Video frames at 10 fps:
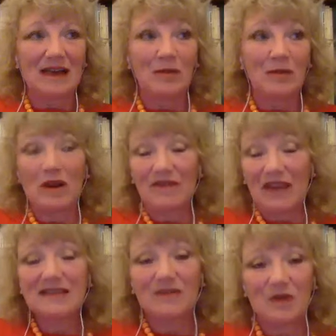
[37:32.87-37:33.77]
and more
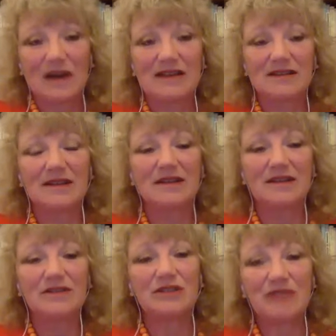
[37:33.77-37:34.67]
effective ways
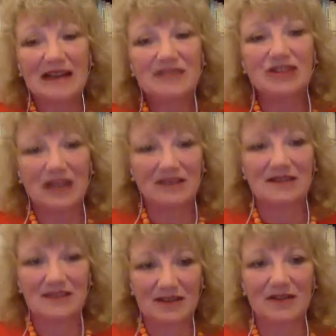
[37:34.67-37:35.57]
to address mm-hmm. childhood
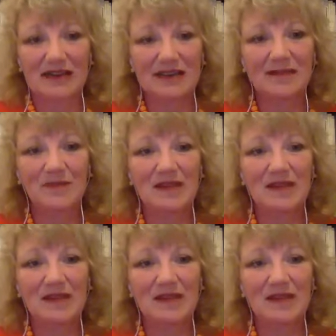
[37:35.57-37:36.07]
suffering.